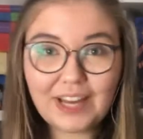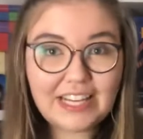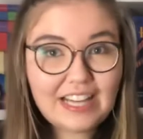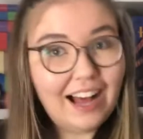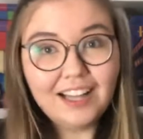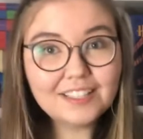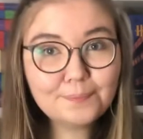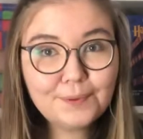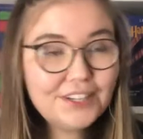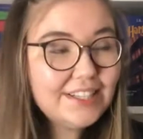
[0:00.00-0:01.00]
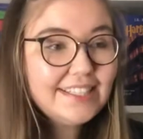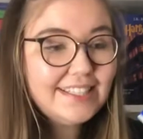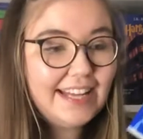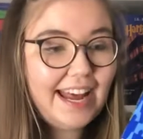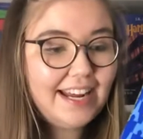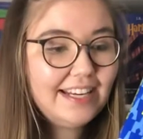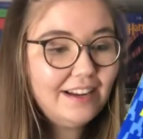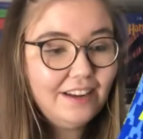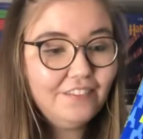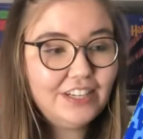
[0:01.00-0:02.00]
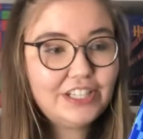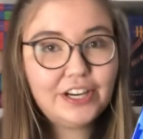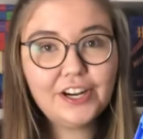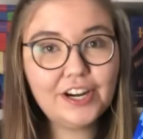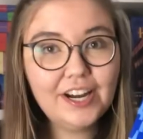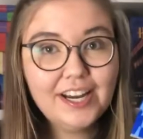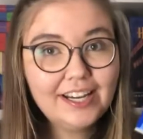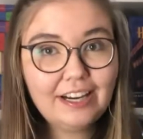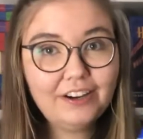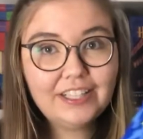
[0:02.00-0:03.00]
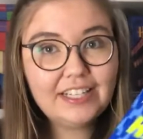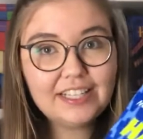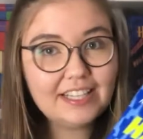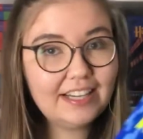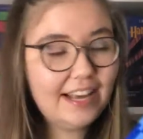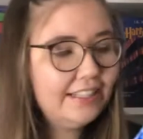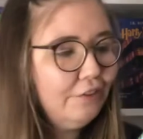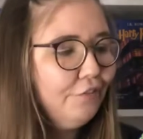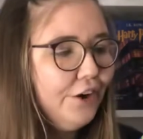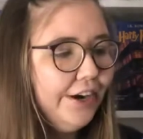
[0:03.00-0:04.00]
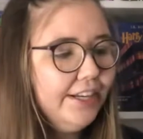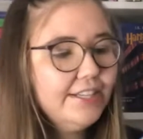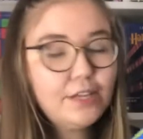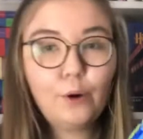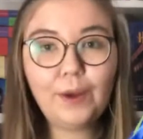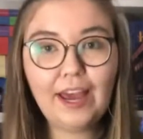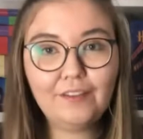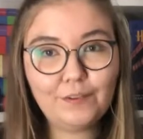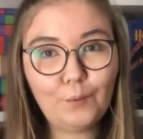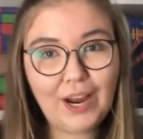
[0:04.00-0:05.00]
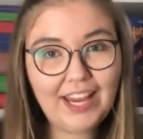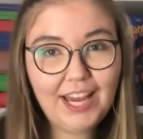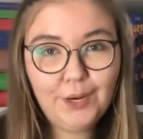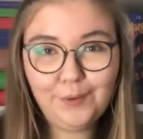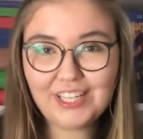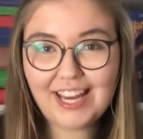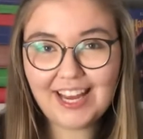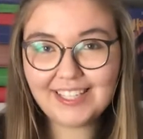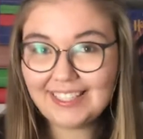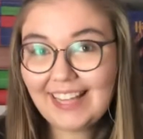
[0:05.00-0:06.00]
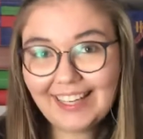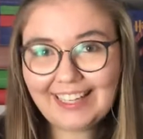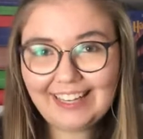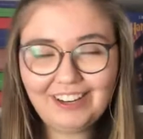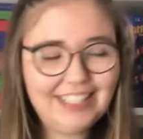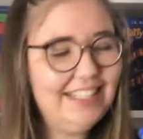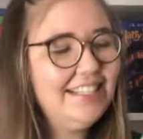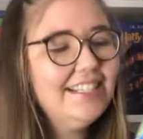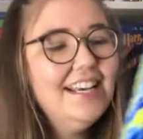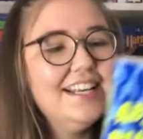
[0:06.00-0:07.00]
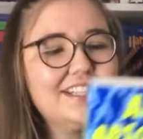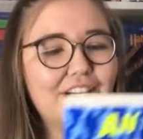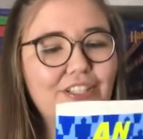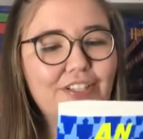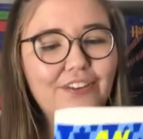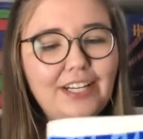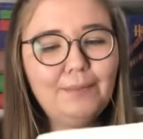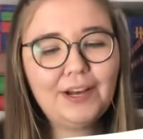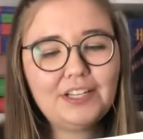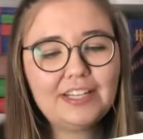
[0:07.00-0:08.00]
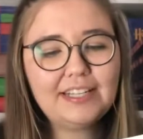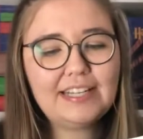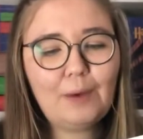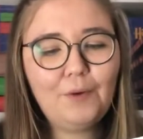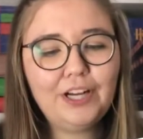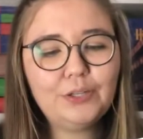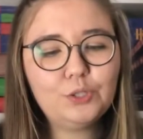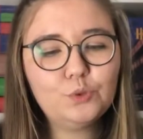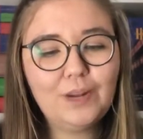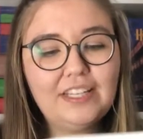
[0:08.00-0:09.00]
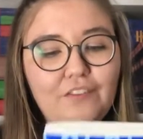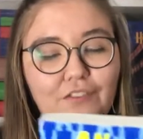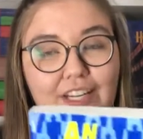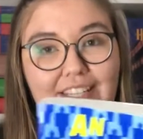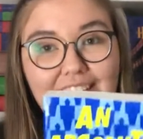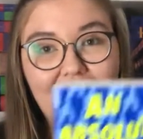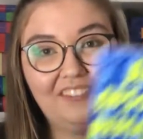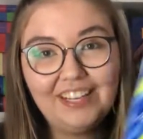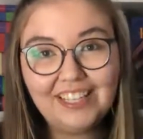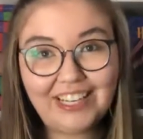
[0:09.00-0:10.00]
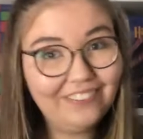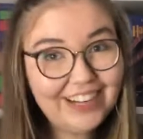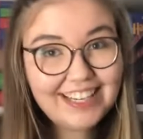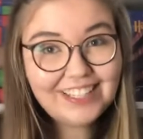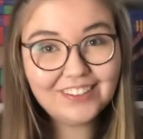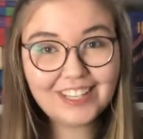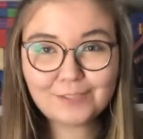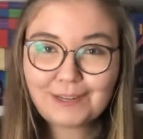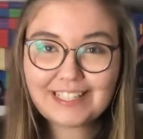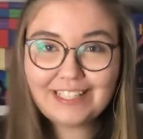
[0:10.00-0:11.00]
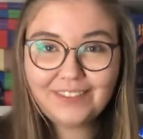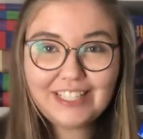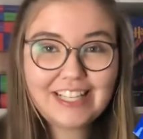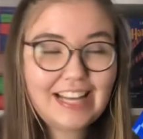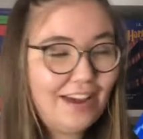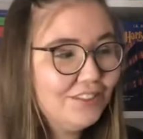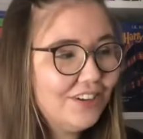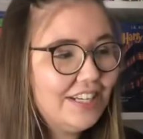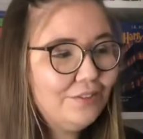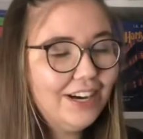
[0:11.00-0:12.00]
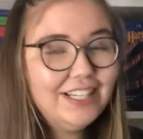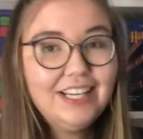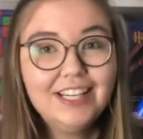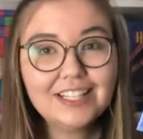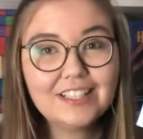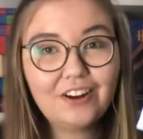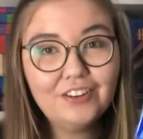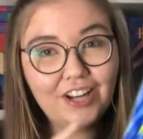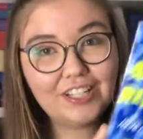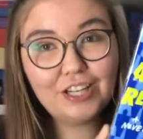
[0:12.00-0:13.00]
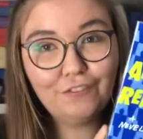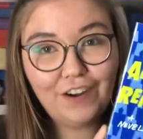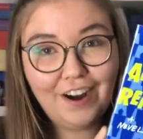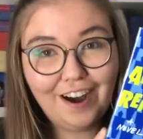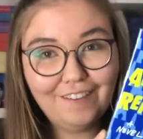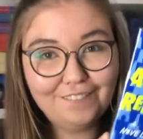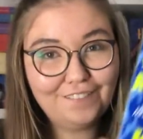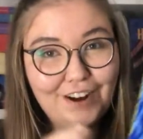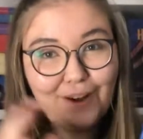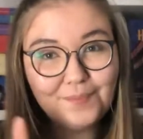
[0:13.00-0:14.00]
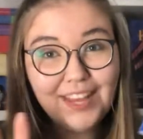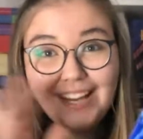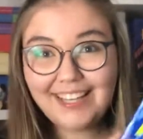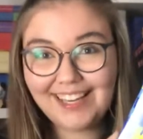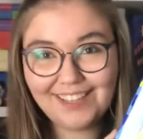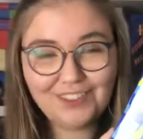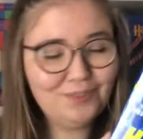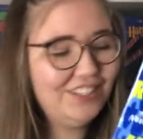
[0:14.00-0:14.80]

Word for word: adult books that feature characters in like their 30s, or we have YA, which has younger characters. So to read about someone who's 23 is gonna be really cool, especially because I'm 21, so not too far off from the age of the